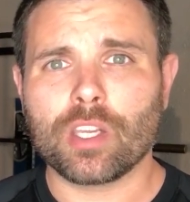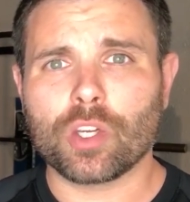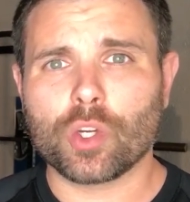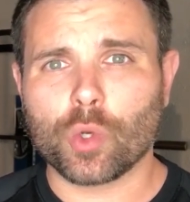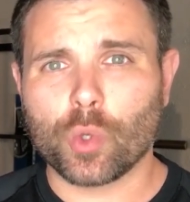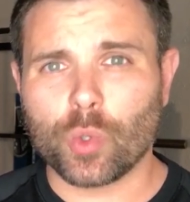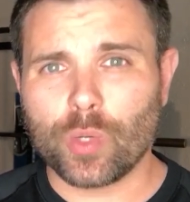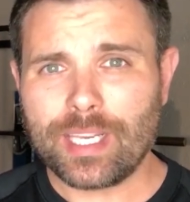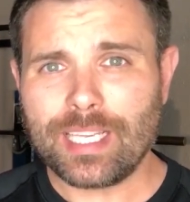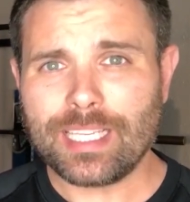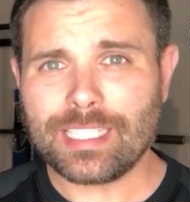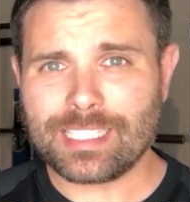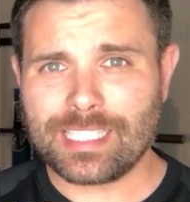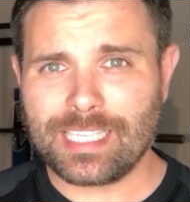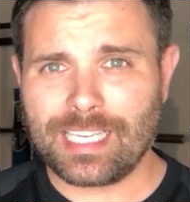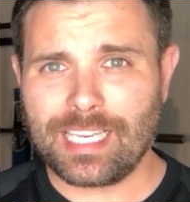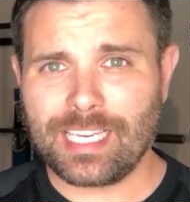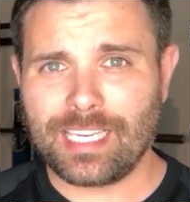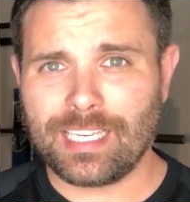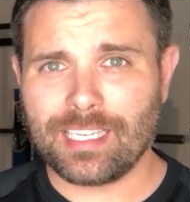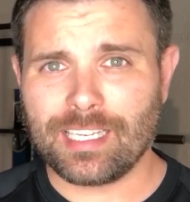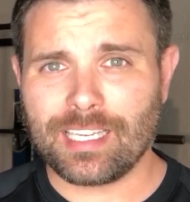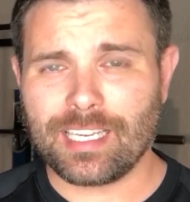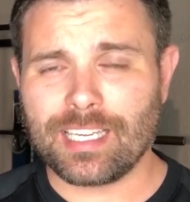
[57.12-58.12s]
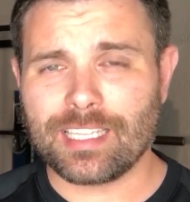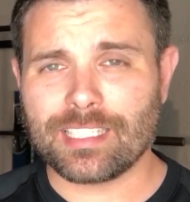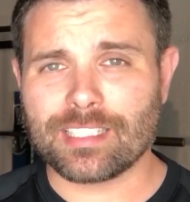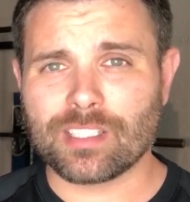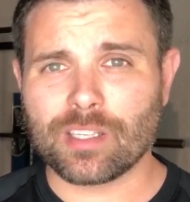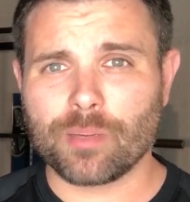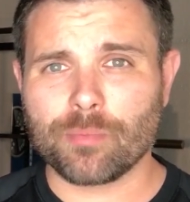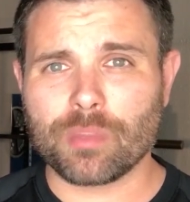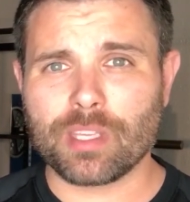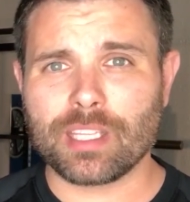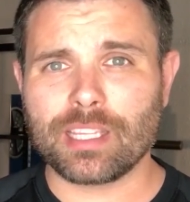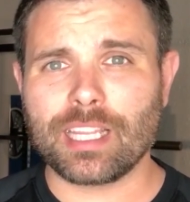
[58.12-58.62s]
Creatine is
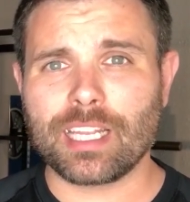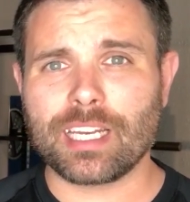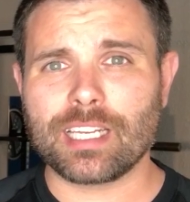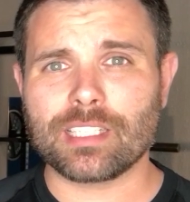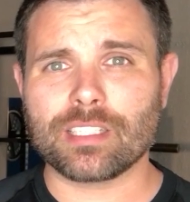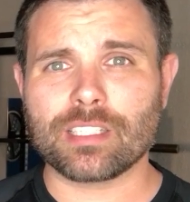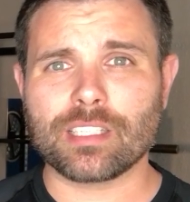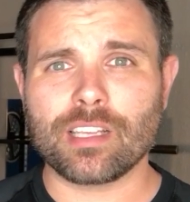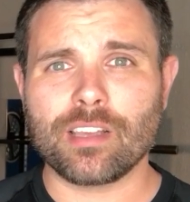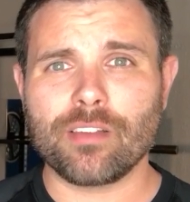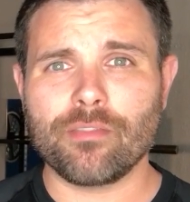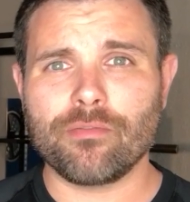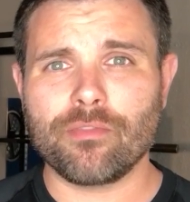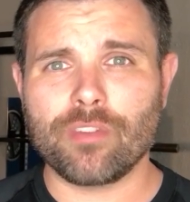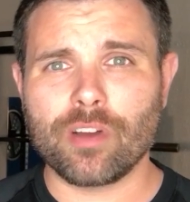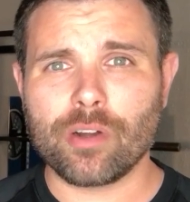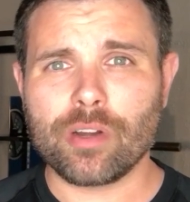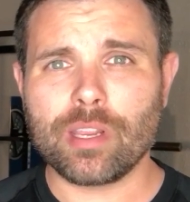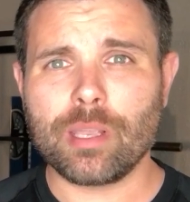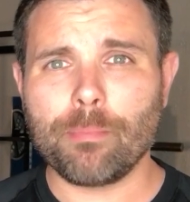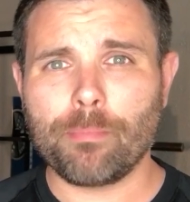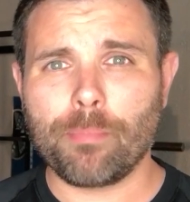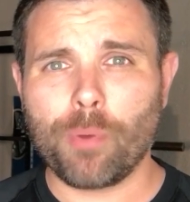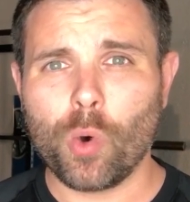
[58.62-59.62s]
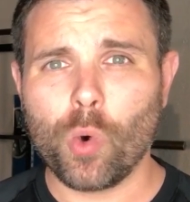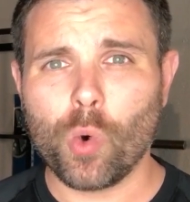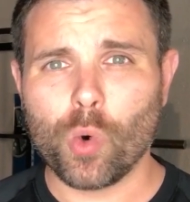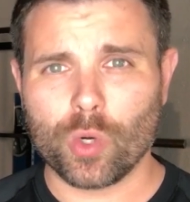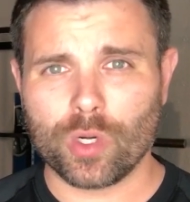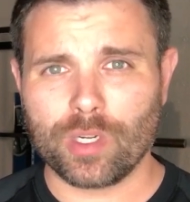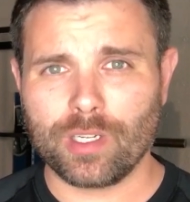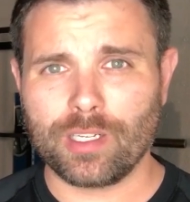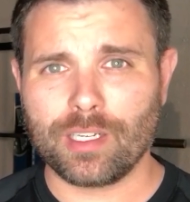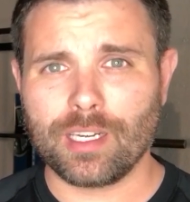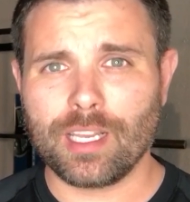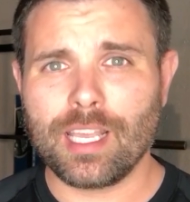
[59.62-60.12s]
something that is very
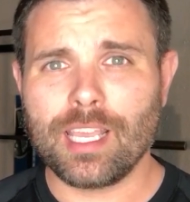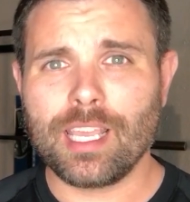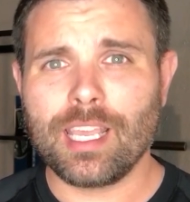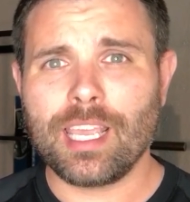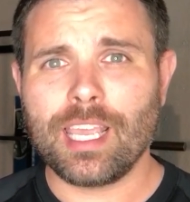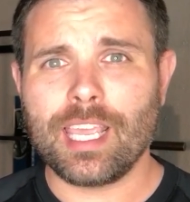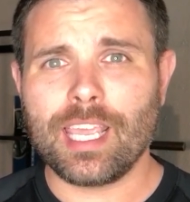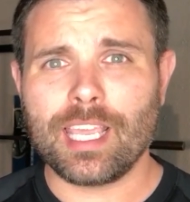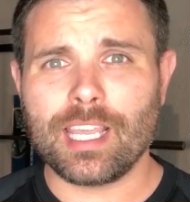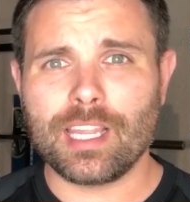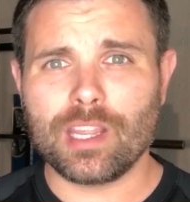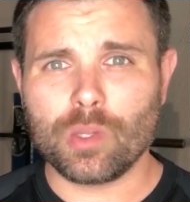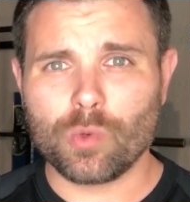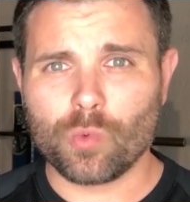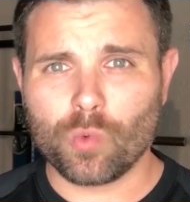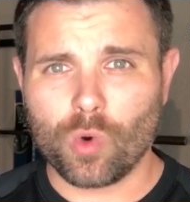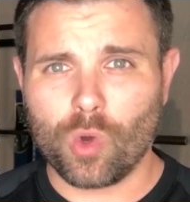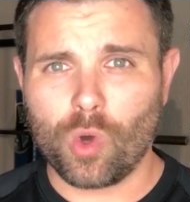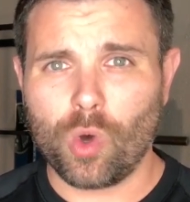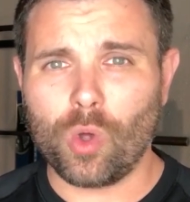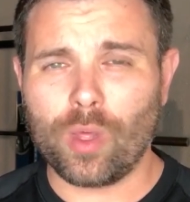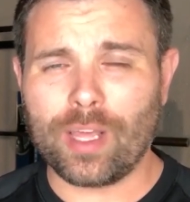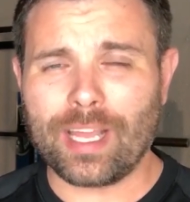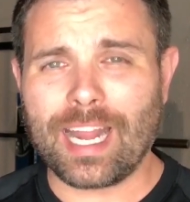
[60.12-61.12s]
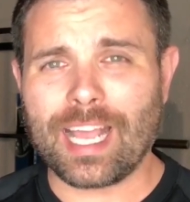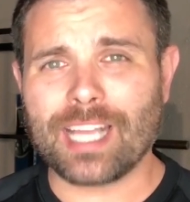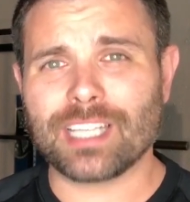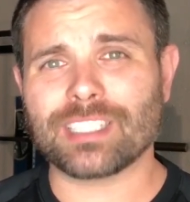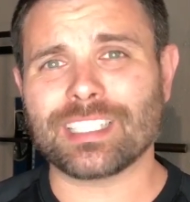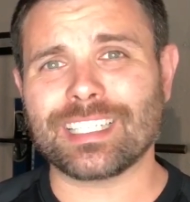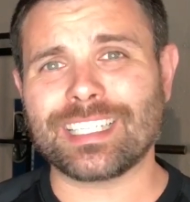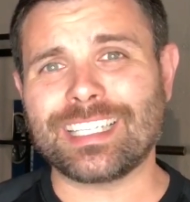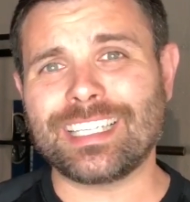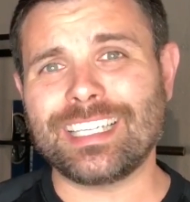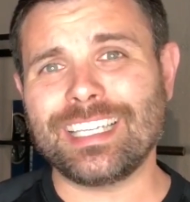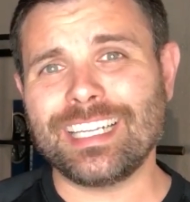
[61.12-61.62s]
important in the role and
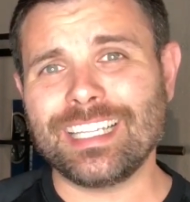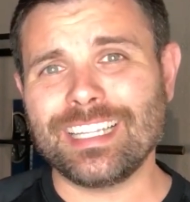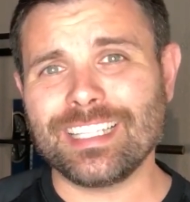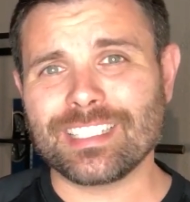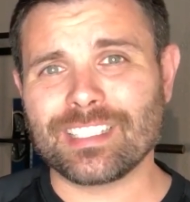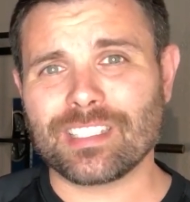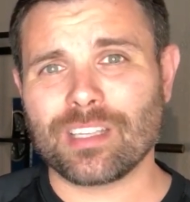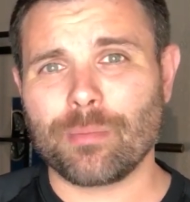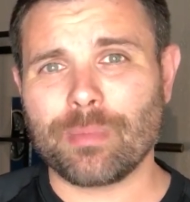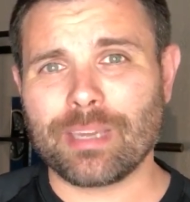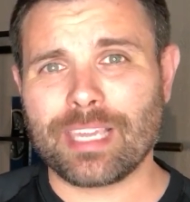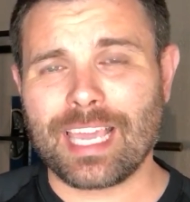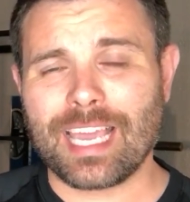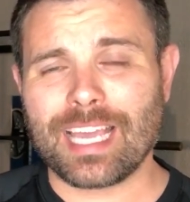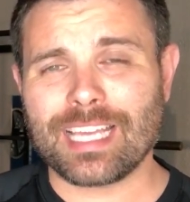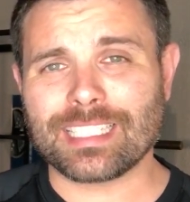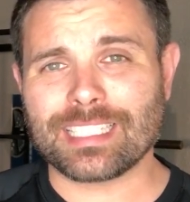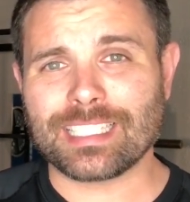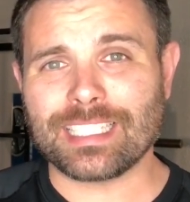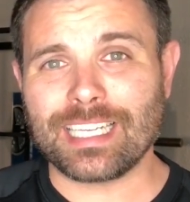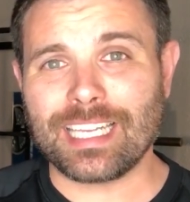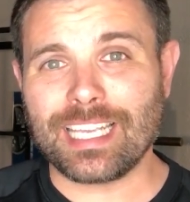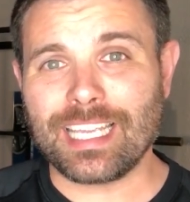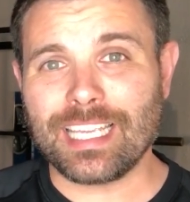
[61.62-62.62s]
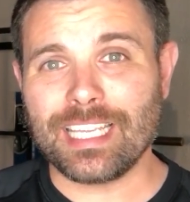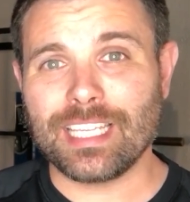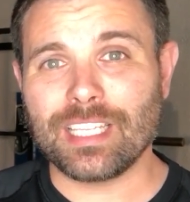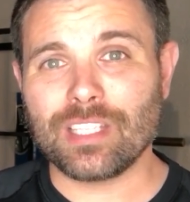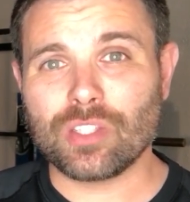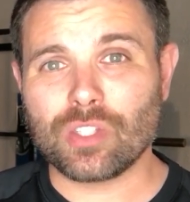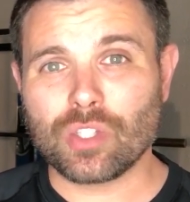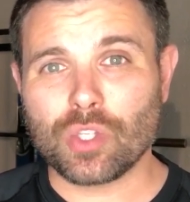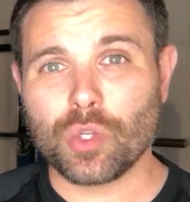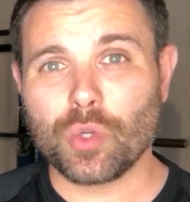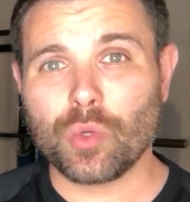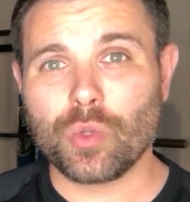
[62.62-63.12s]
actually getting the stomach acid
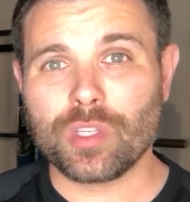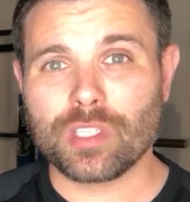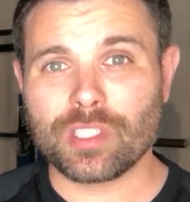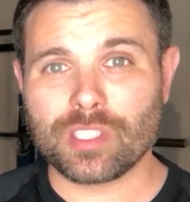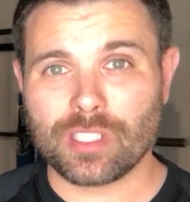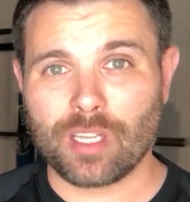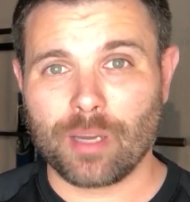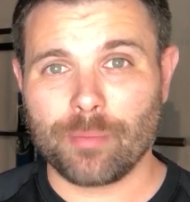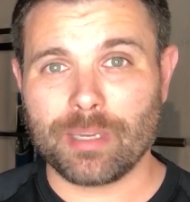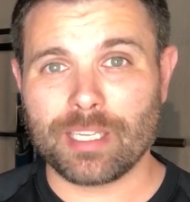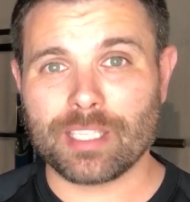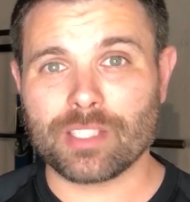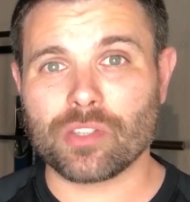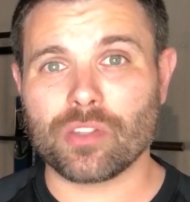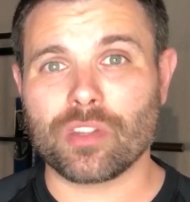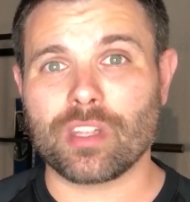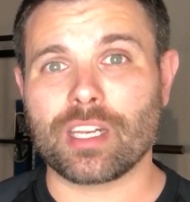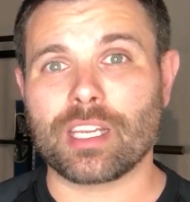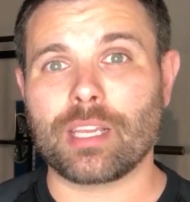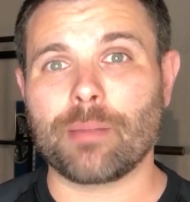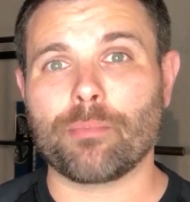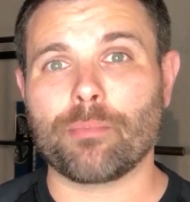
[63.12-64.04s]
into the stomach so that it